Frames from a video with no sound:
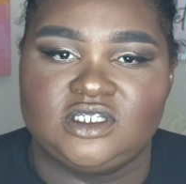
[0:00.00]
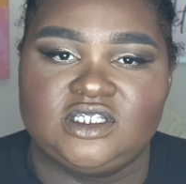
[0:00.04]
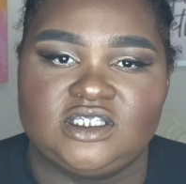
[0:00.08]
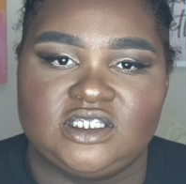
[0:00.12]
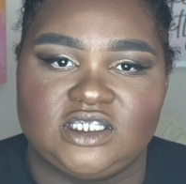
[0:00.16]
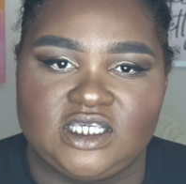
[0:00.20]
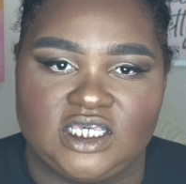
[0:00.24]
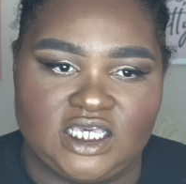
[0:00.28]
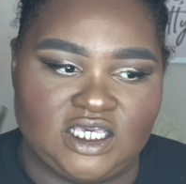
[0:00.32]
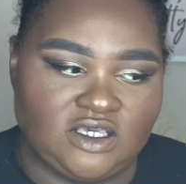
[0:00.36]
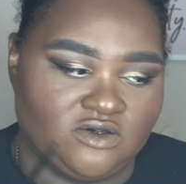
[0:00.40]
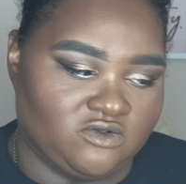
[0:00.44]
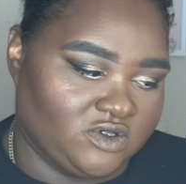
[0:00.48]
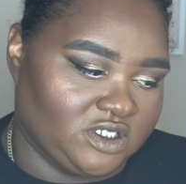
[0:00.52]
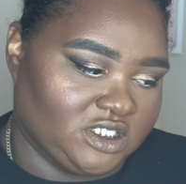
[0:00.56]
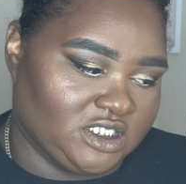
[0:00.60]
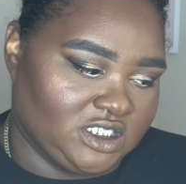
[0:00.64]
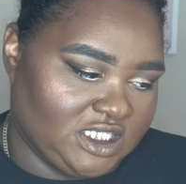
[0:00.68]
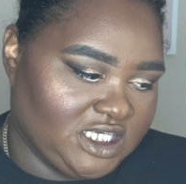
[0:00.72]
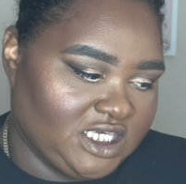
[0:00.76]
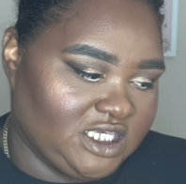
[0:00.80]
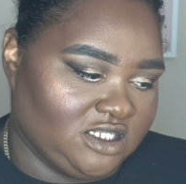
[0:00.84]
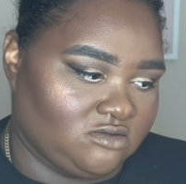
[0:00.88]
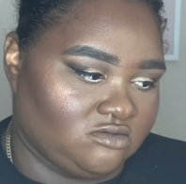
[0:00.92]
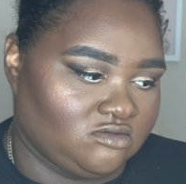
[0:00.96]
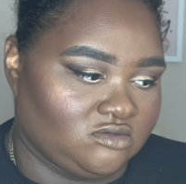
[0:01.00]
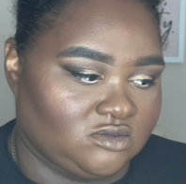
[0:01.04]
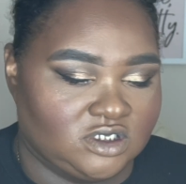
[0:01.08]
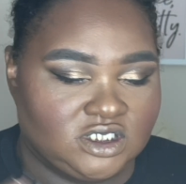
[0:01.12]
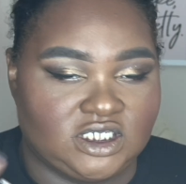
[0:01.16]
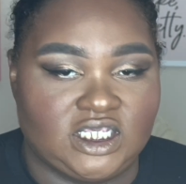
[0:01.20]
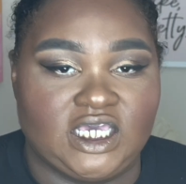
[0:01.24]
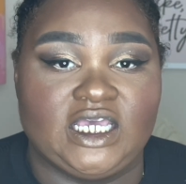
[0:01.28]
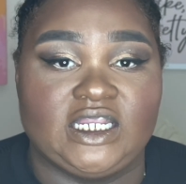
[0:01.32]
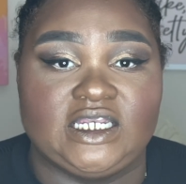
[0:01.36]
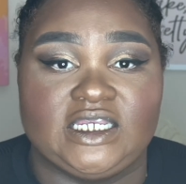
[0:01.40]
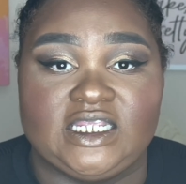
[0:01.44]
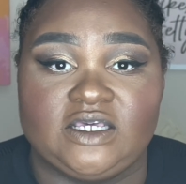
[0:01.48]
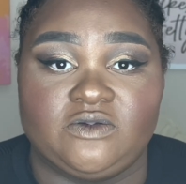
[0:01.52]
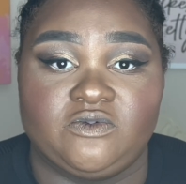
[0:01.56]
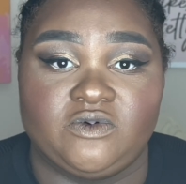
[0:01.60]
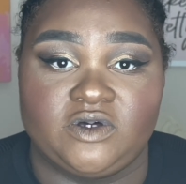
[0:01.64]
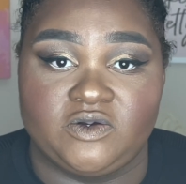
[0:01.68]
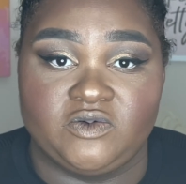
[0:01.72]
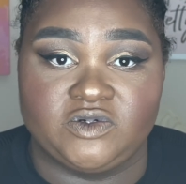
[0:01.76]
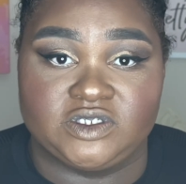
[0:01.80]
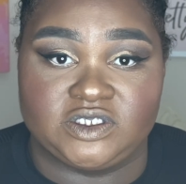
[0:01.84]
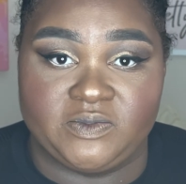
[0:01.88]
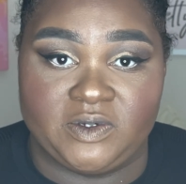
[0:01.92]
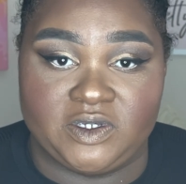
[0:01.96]
it did what it
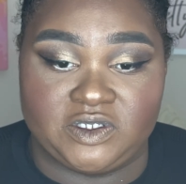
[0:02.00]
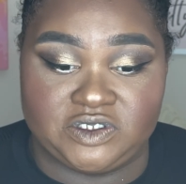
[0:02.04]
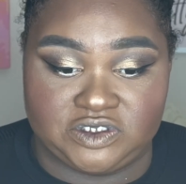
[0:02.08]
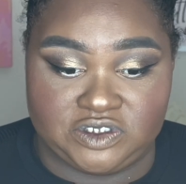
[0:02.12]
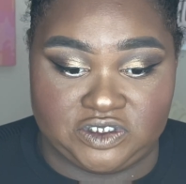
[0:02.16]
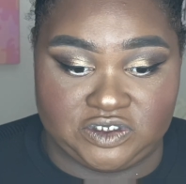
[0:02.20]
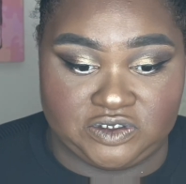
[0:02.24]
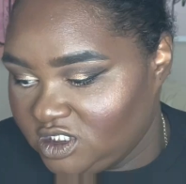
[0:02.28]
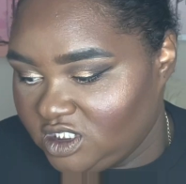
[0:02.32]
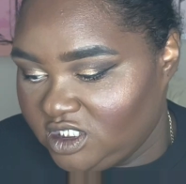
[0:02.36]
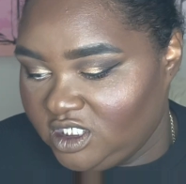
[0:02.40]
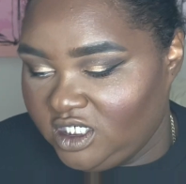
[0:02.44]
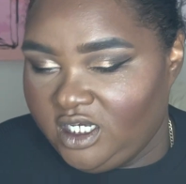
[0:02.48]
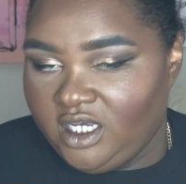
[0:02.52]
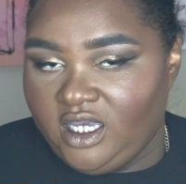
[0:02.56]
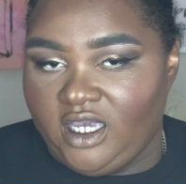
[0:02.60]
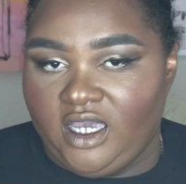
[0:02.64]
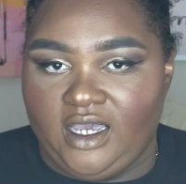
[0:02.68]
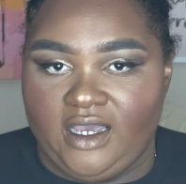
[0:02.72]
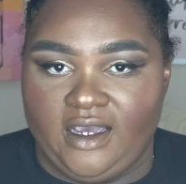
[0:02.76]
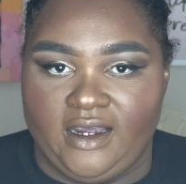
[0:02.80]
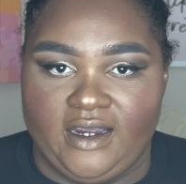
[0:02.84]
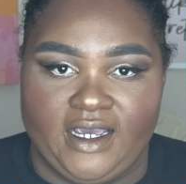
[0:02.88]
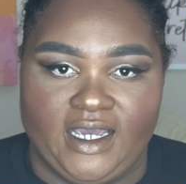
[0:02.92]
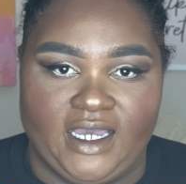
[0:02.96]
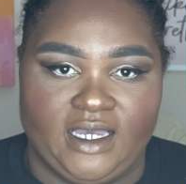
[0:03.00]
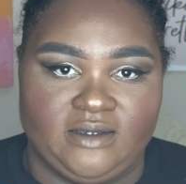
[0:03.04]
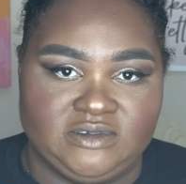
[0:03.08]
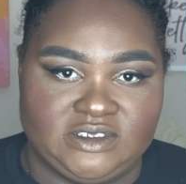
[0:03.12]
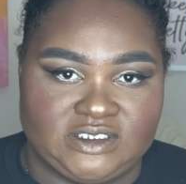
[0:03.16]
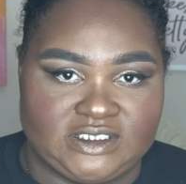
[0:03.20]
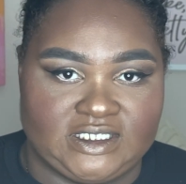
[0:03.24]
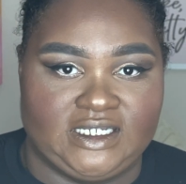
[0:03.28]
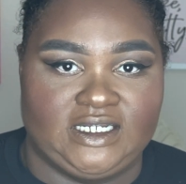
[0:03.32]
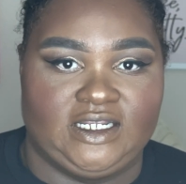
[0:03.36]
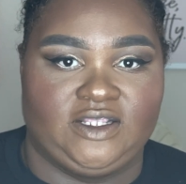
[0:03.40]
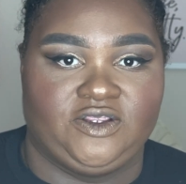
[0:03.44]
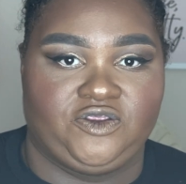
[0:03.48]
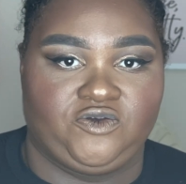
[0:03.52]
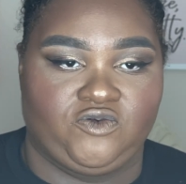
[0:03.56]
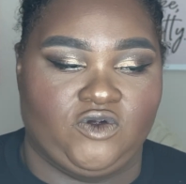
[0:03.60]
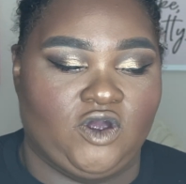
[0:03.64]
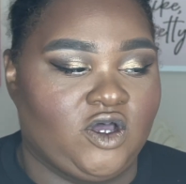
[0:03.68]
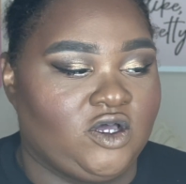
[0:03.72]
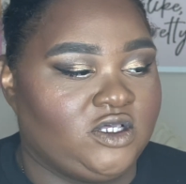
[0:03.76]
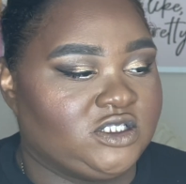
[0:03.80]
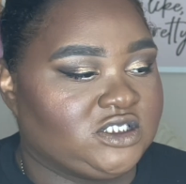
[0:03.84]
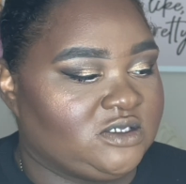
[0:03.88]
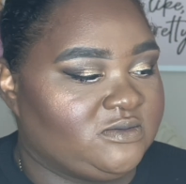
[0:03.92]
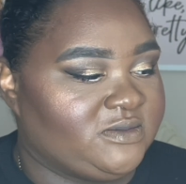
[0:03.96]
was supposed to do. Alright, I'm just gonna throw
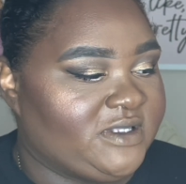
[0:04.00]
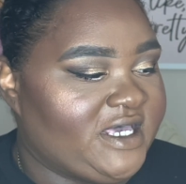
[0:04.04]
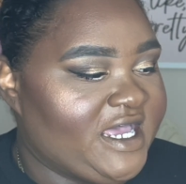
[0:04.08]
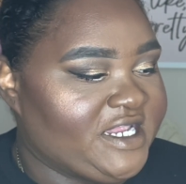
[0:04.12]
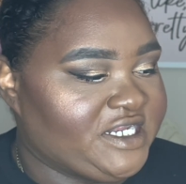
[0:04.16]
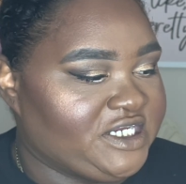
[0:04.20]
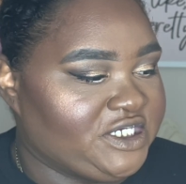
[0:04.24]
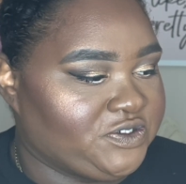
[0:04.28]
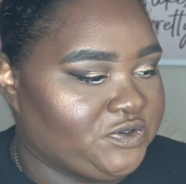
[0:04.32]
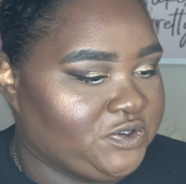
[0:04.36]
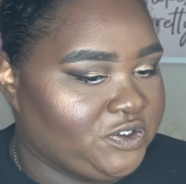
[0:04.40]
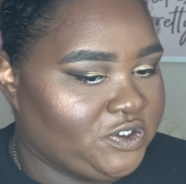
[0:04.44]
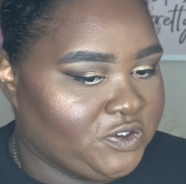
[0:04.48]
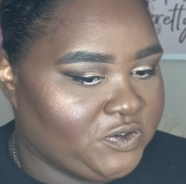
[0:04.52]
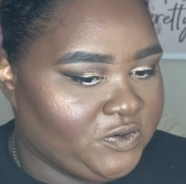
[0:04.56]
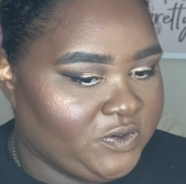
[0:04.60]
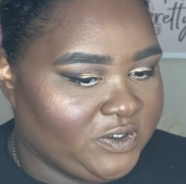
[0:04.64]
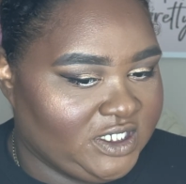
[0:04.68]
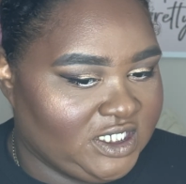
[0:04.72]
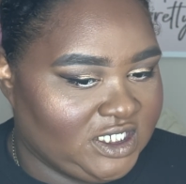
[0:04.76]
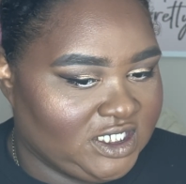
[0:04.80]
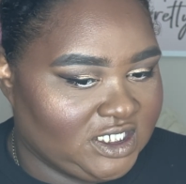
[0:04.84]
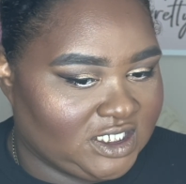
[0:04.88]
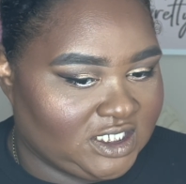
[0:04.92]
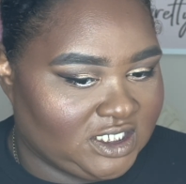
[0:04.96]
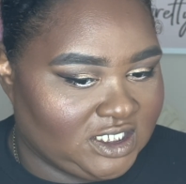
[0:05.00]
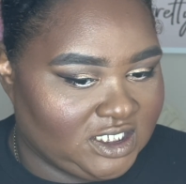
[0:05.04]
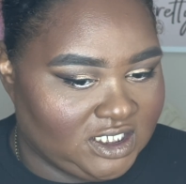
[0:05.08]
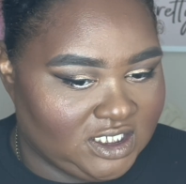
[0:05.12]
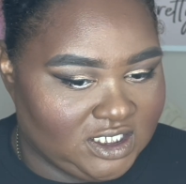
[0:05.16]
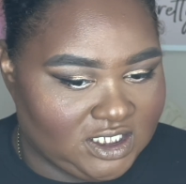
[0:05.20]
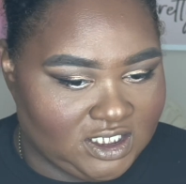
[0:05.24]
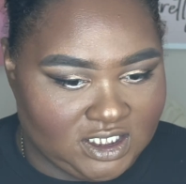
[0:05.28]
on some lashes real quick.